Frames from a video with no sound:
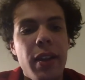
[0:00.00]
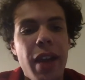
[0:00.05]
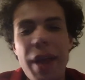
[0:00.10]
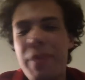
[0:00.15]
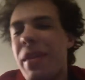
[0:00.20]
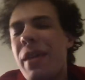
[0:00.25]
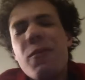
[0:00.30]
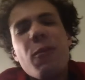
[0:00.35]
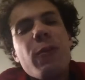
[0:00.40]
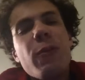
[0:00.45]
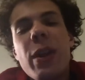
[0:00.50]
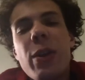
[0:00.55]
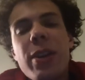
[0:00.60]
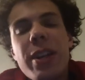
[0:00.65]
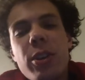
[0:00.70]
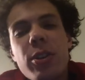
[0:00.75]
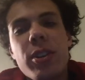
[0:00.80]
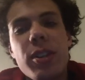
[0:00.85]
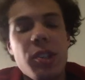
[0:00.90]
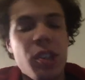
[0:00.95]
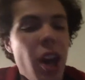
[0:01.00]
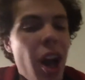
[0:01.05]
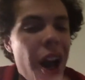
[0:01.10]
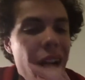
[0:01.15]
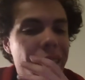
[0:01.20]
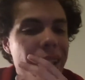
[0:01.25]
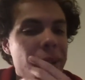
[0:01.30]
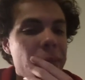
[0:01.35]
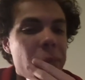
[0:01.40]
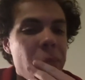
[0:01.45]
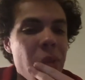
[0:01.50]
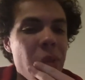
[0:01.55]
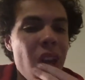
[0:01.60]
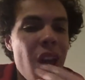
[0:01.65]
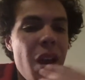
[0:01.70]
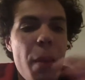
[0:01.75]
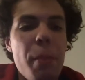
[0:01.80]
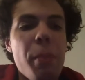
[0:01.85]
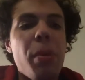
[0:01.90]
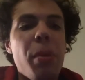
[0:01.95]
I'm never very good at talking.
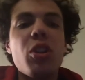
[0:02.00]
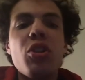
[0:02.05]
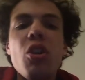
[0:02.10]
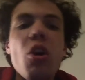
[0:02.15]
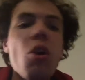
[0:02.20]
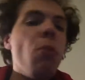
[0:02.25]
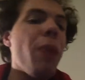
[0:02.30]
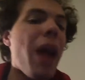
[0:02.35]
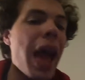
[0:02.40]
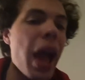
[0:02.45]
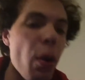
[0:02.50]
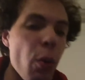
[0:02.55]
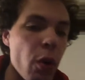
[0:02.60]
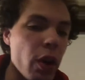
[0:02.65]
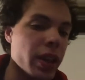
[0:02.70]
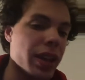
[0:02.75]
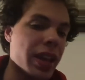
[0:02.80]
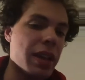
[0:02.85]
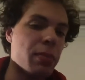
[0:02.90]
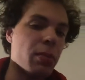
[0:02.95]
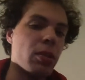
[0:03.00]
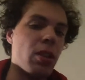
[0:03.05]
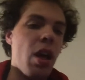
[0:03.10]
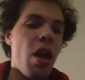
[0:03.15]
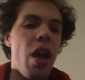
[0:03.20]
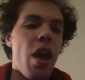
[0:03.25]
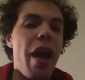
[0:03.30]
But no power cable.